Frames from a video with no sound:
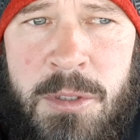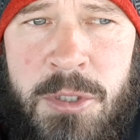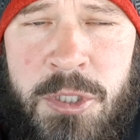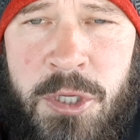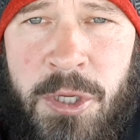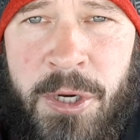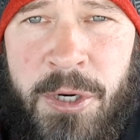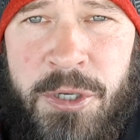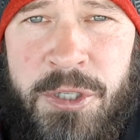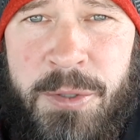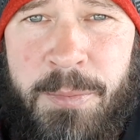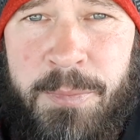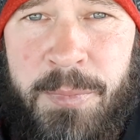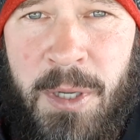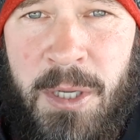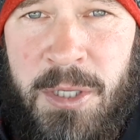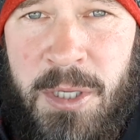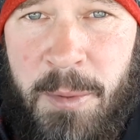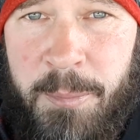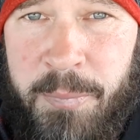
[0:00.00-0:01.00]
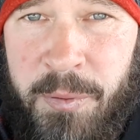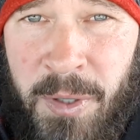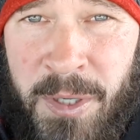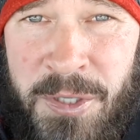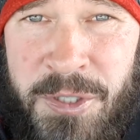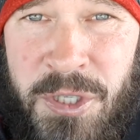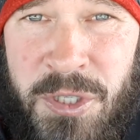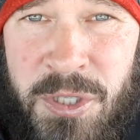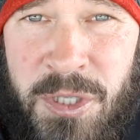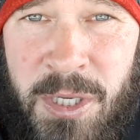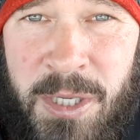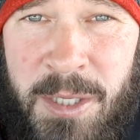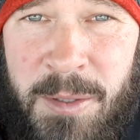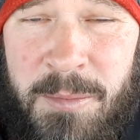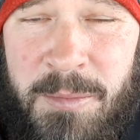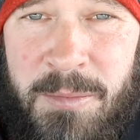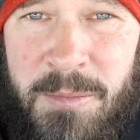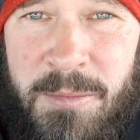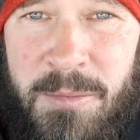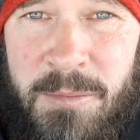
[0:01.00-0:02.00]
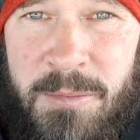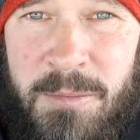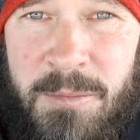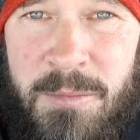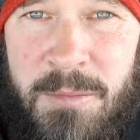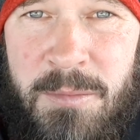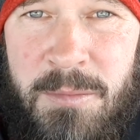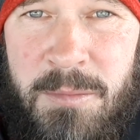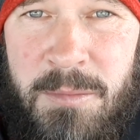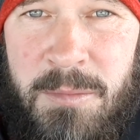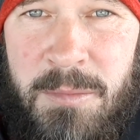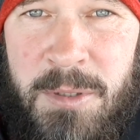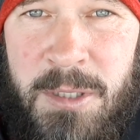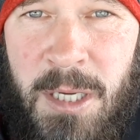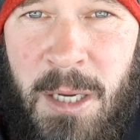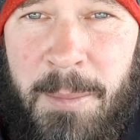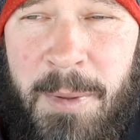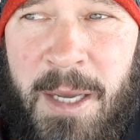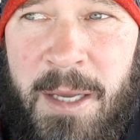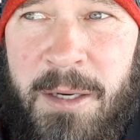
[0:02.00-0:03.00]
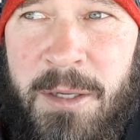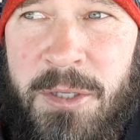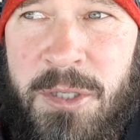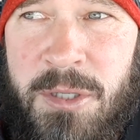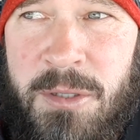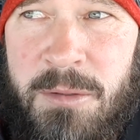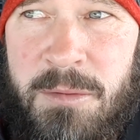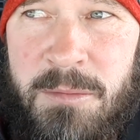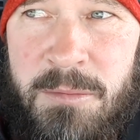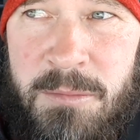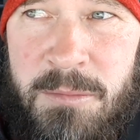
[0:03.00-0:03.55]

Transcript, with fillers: So there's a, a, a prince is going to come at us.